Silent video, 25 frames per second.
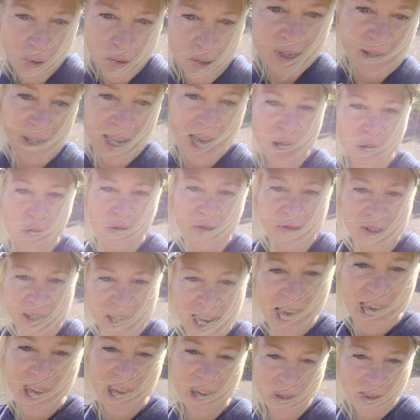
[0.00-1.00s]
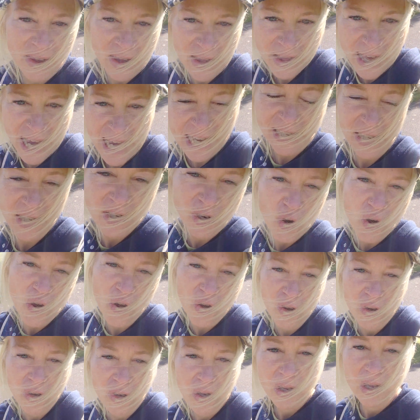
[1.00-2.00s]
yourself, saying that that's not
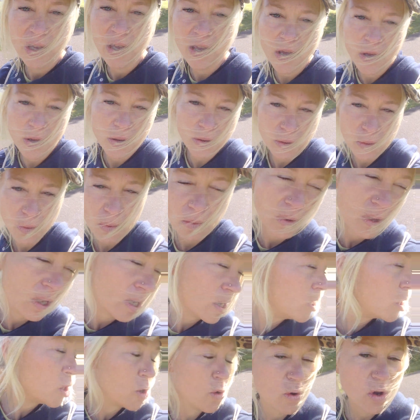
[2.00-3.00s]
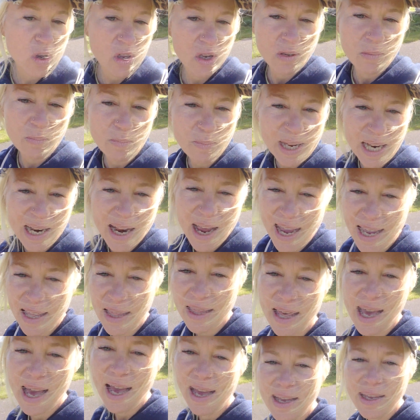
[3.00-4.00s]
you, that you couldn't be
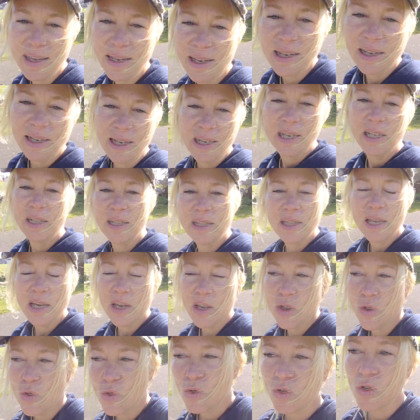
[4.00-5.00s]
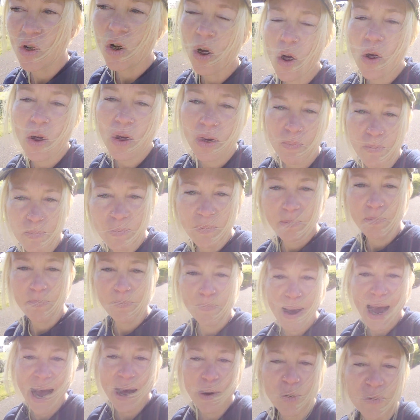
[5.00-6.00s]
like that, that you're not
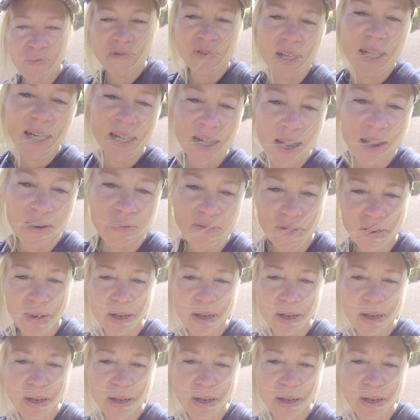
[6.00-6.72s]
powerful enough.